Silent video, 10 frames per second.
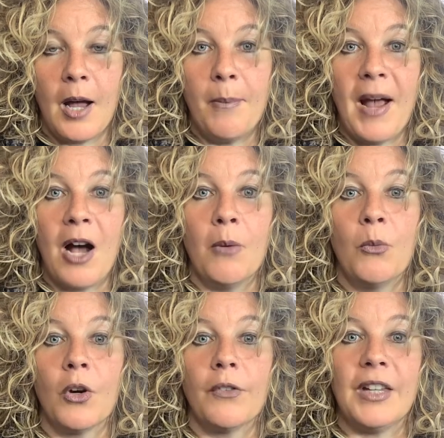about,
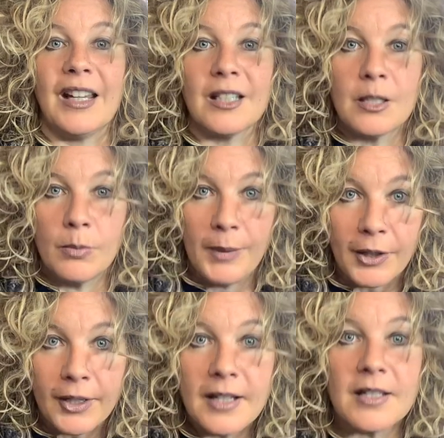more of the
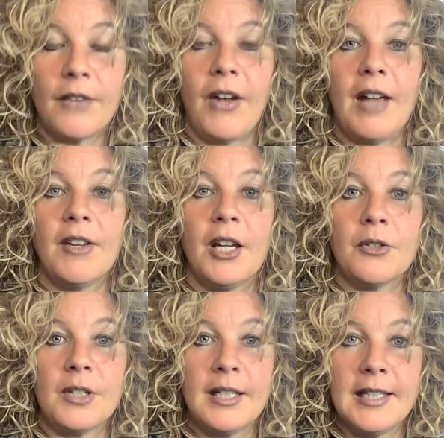experience of having
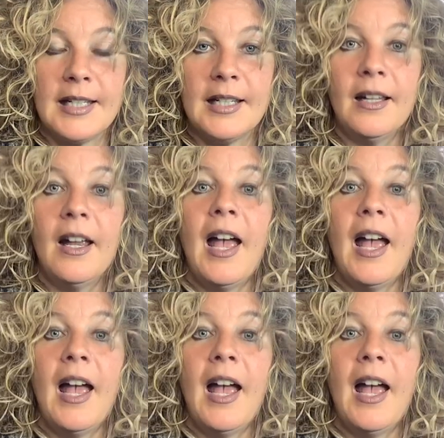OCD,